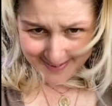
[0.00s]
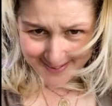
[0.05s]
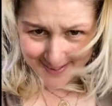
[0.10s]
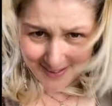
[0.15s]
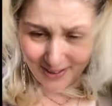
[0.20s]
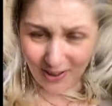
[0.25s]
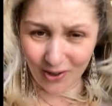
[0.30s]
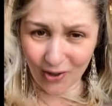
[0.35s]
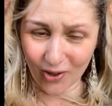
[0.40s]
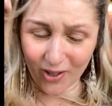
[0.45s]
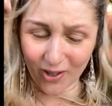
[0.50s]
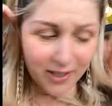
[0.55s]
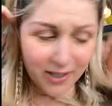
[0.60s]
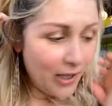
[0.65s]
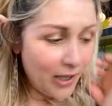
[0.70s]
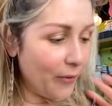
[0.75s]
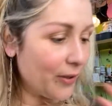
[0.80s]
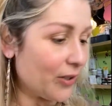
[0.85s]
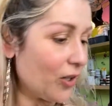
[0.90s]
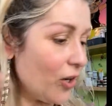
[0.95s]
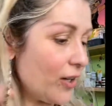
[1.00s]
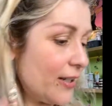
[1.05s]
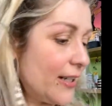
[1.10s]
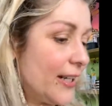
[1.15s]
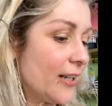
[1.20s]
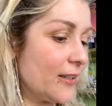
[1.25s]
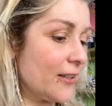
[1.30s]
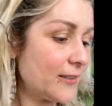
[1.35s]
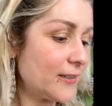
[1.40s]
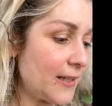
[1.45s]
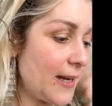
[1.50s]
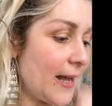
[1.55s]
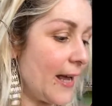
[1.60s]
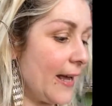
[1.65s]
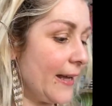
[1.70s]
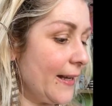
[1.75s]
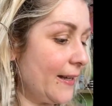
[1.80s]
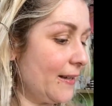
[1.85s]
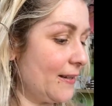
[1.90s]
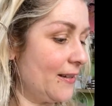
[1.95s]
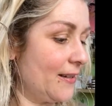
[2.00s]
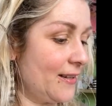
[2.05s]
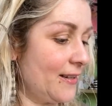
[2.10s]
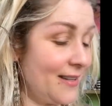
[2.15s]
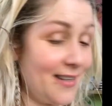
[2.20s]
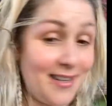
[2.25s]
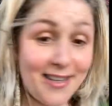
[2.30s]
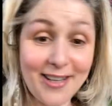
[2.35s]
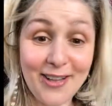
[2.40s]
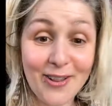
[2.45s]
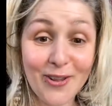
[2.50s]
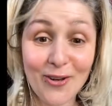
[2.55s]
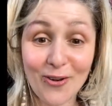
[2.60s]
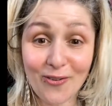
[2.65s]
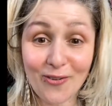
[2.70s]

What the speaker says: look going on here today. A little